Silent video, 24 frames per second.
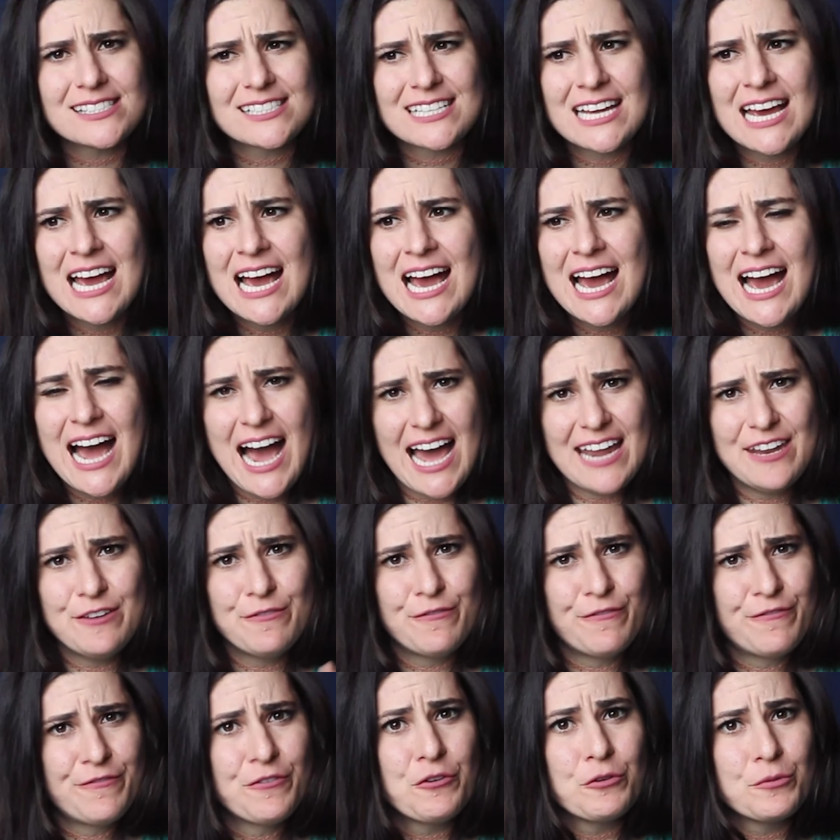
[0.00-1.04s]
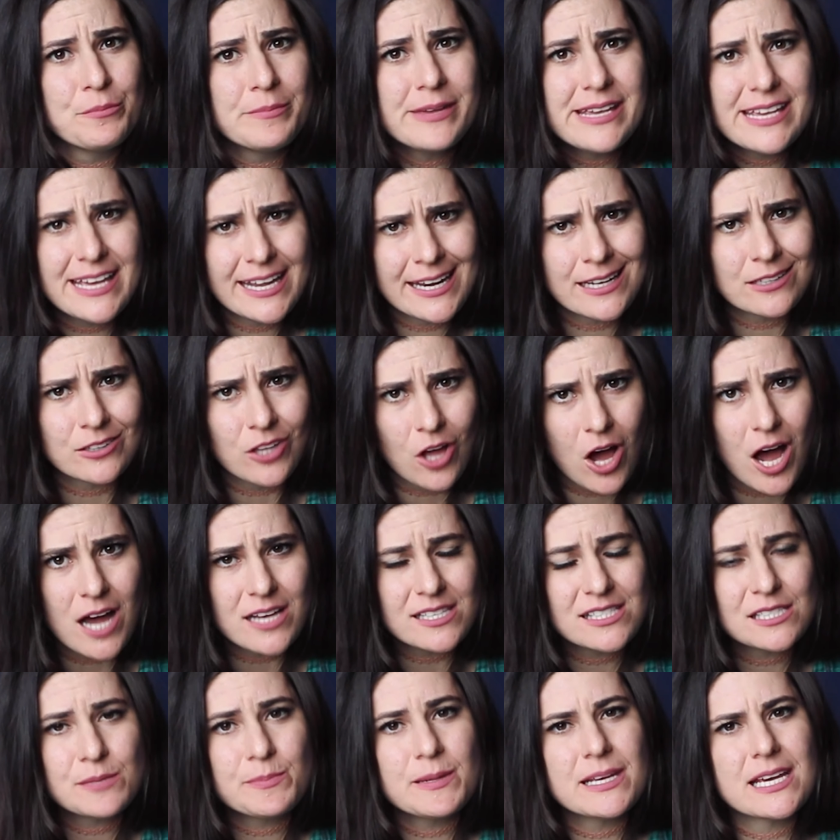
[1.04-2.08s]
I didn't film me getting
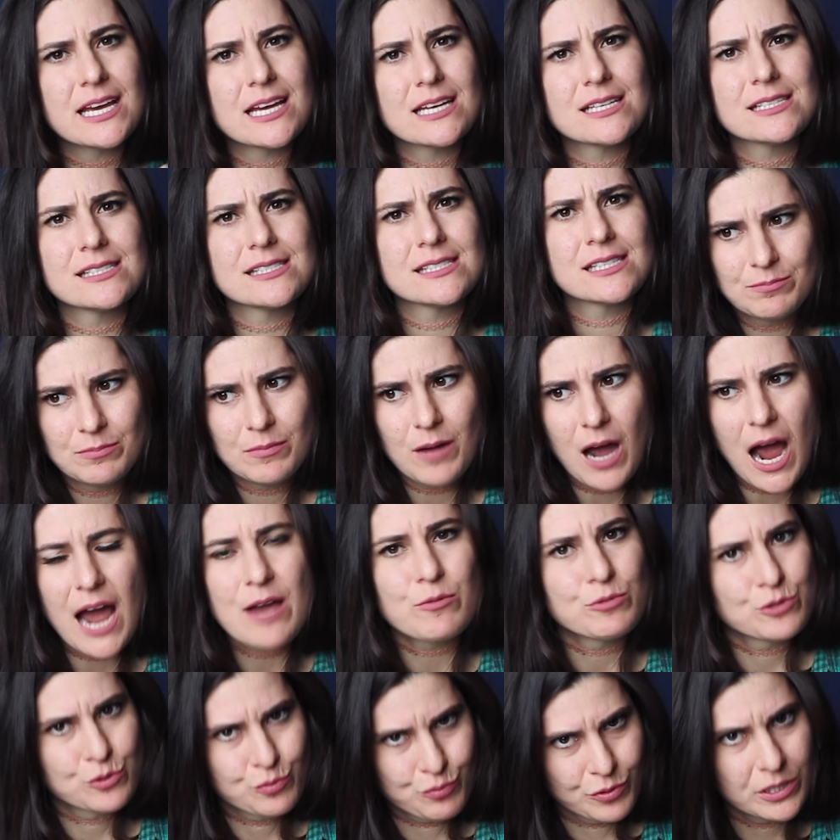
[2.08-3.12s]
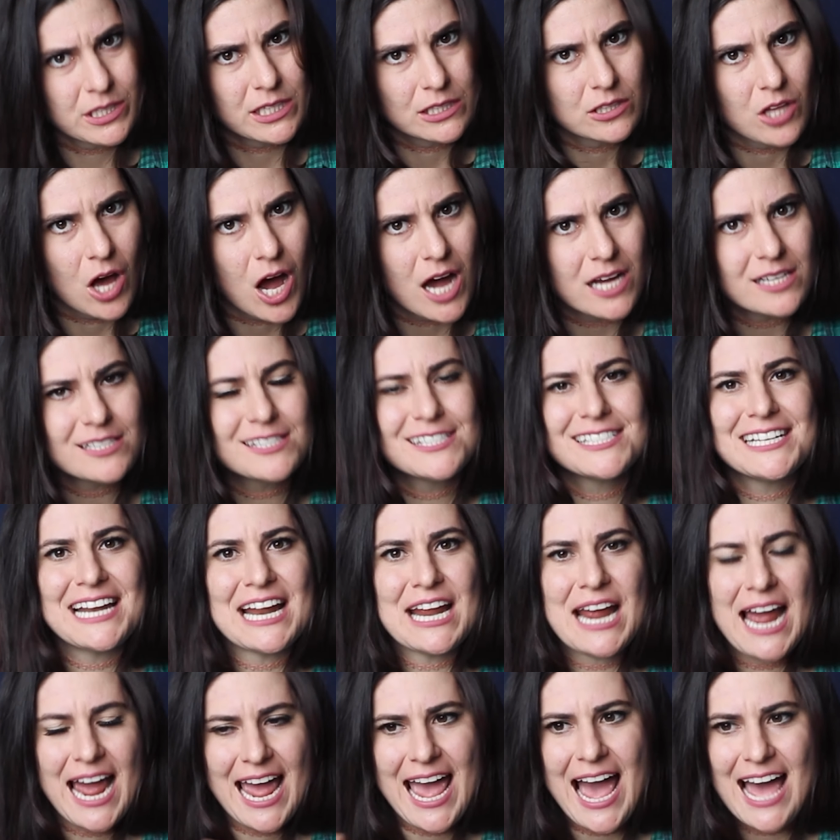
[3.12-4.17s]
lost because I was really lost and
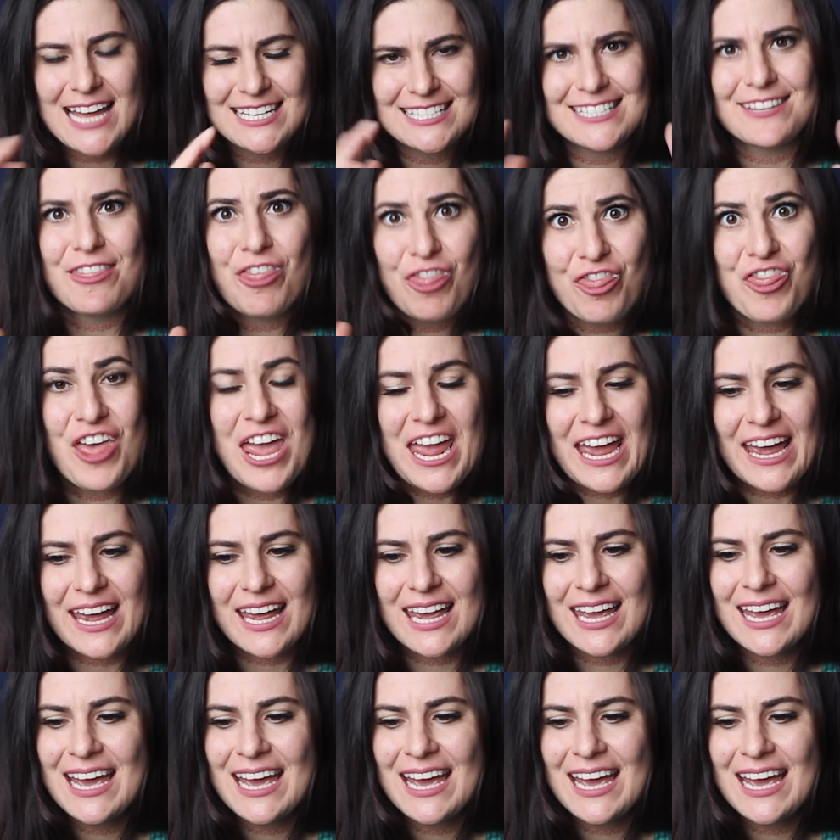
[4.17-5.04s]
I, I had to think.